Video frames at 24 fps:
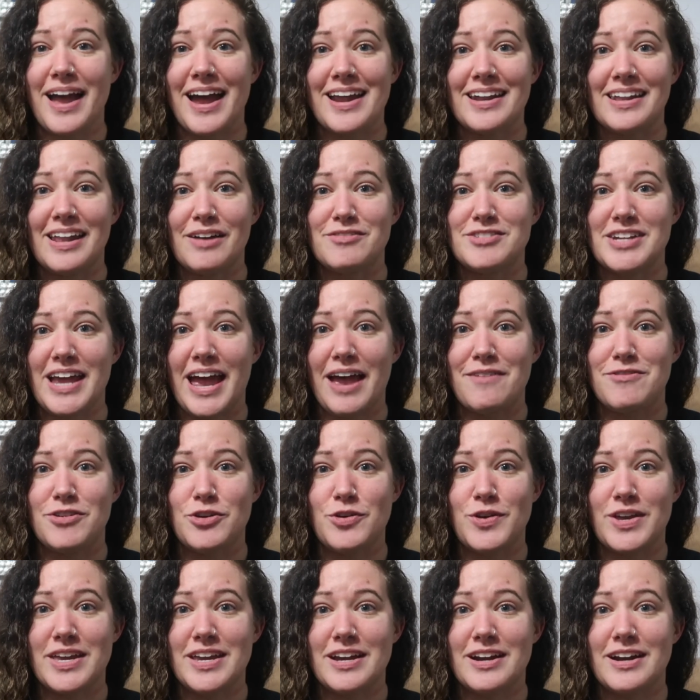I'd love to have you
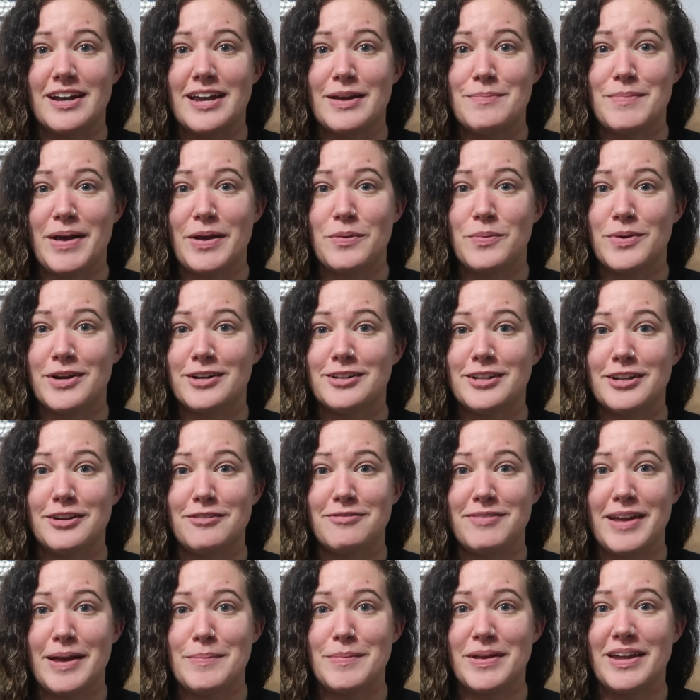here in my weird little
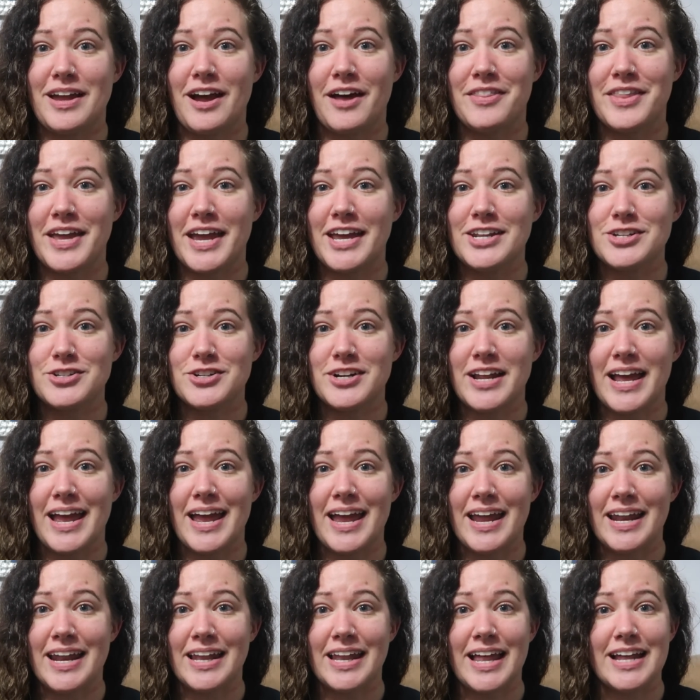family on the internet,
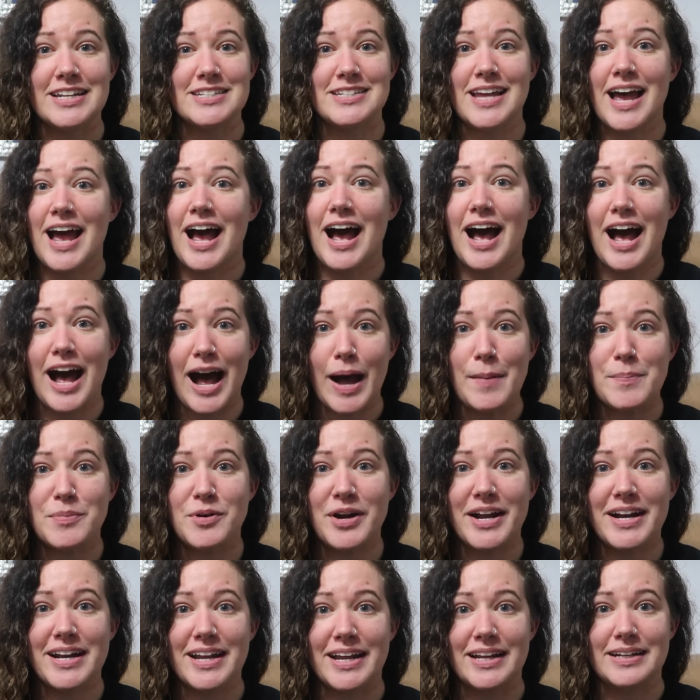and let's hop
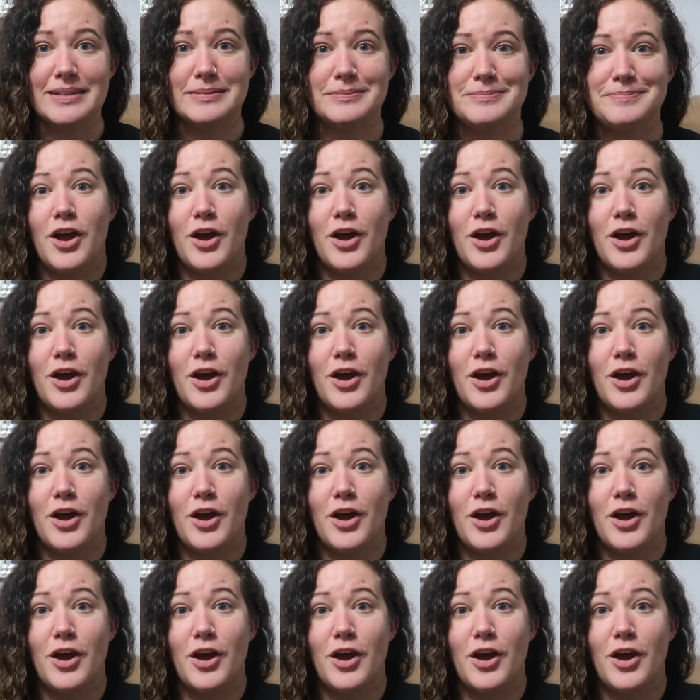right in.